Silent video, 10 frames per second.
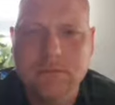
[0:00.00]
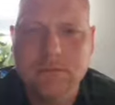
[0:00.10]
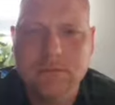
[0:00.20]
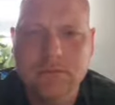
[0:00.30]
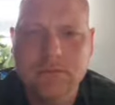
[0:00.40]

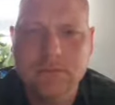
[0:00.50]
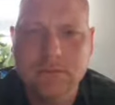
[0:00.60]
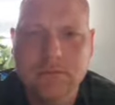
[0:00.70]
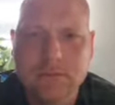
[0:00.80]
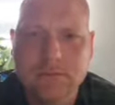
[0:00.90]

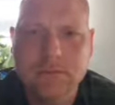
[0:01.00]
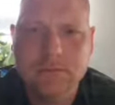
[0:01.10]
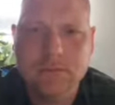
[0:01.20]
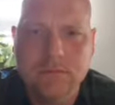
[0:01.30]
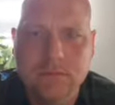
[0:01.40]

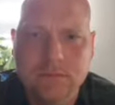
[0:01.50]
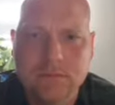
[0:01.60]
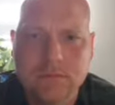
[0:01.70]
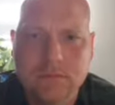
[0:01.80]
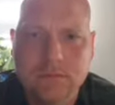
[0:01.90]

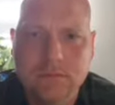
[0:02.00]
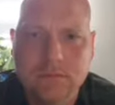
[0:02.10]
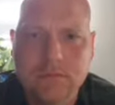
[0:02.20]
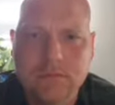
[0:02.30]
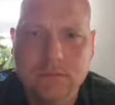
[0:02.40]

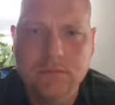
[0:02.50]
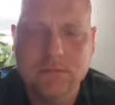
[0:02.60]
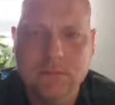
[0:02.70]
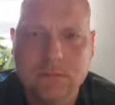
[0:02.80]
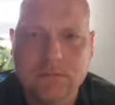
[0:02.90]

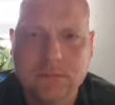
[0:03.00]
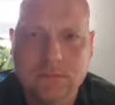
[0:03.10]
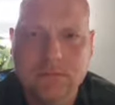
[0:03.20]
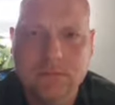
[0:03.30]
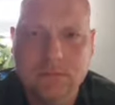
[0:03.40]

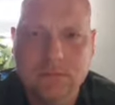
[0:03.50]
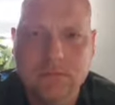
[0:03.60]
No words are spoken by the person on screen.